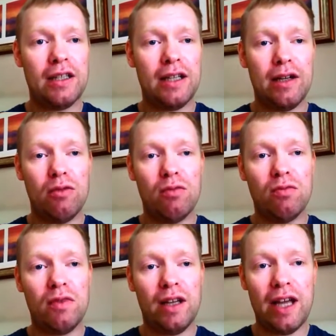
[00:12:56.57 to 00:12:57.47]
it will
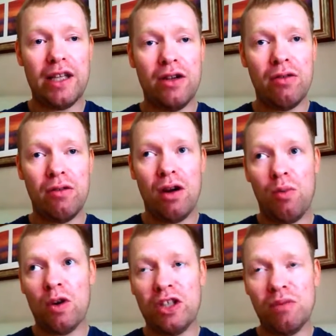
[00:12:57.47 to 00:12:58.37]
get you. I
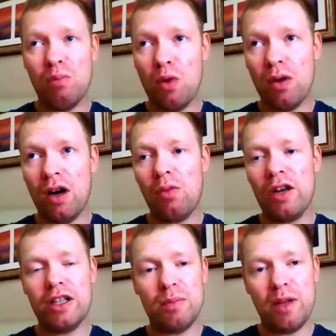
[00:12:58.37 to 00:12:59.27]
want it more. I
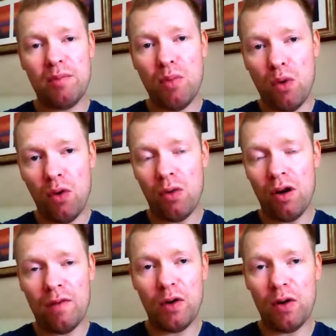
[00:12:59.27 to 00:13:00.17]
want it to be more.
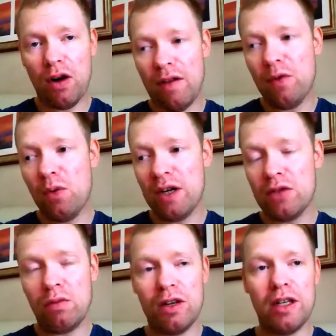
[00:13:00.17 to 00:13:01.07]
I've
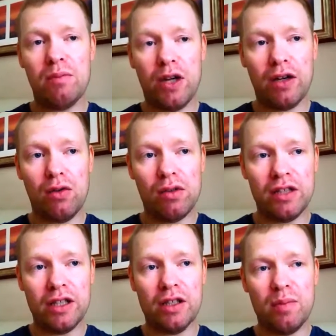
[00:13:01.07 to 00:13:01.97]
always wanted my
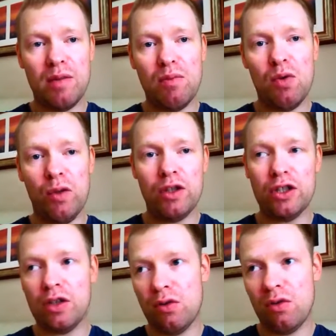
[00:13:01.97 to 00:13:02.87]
courses to be more than
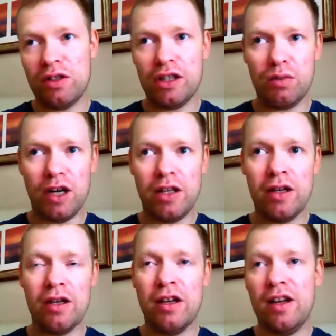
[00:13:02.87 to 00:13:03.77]
just courses where you